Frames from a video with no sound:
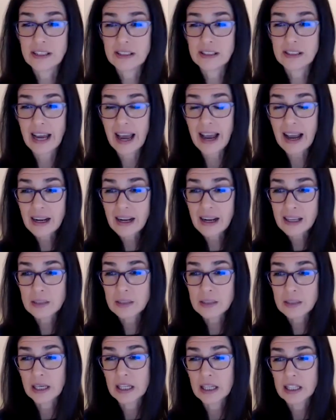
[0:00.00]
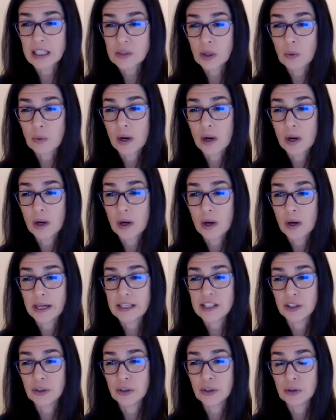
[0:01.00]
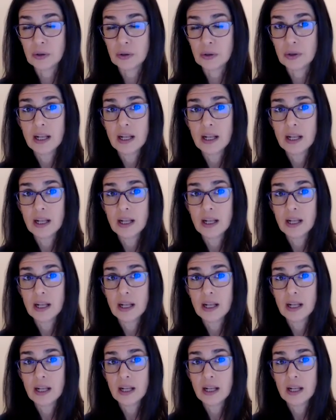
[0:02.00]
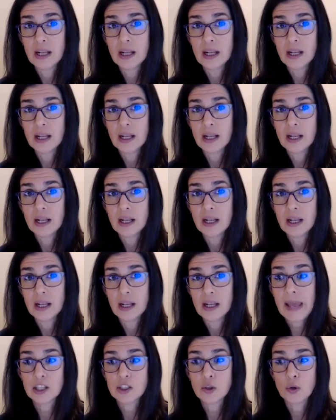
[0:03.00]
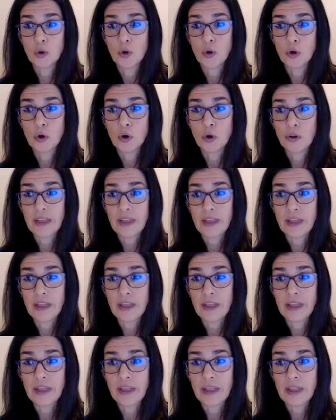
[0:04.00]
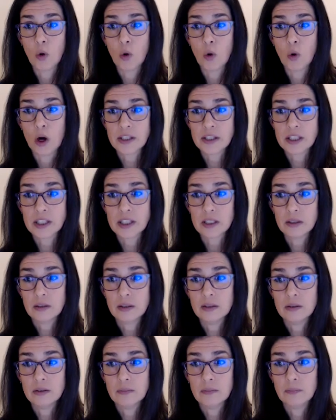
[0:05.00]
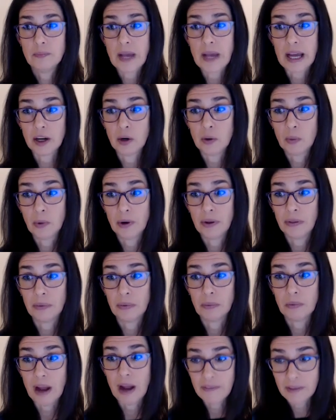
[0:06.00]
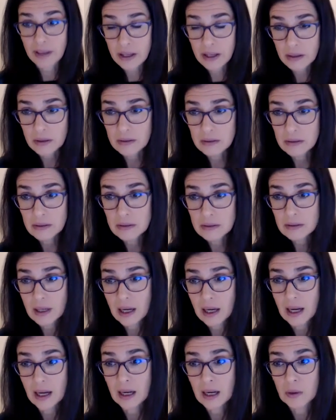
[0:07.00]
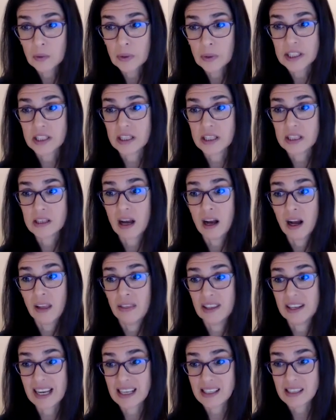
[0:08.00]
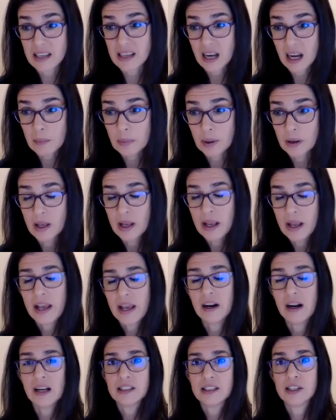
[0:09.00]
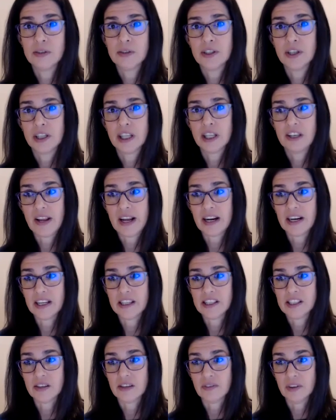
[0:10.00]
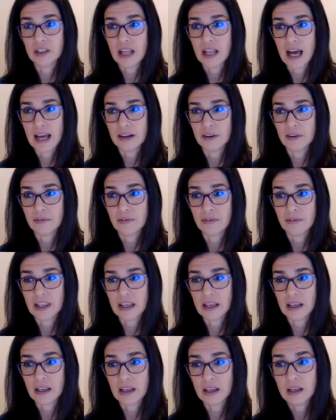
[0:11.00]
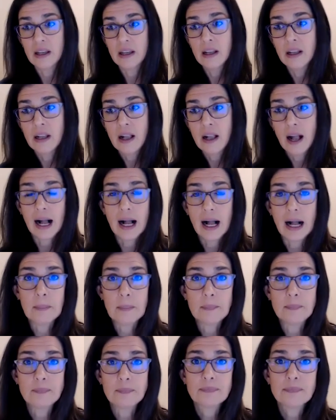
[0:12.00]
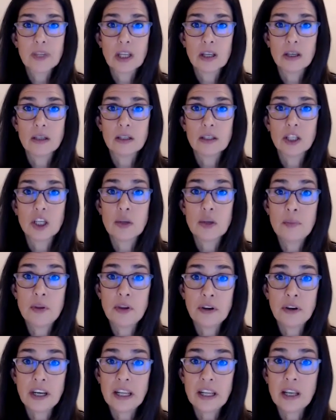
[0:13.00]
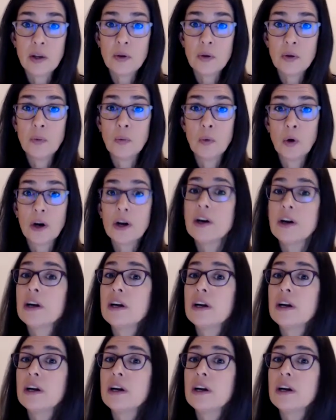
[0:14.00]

different tact, because we wanted to make a tool that worked better with Revit, which is on the desktop, and also took advantage of a lot of the community work